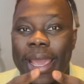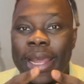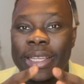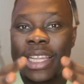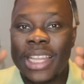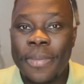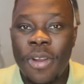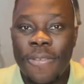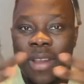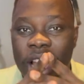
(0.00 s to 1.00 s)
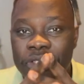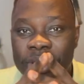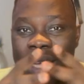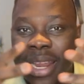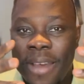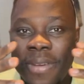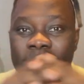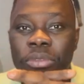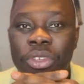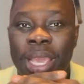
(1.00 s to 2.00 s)
is a number of countries that have
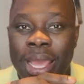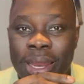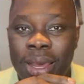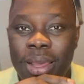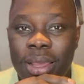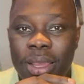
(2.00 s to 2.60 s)
come together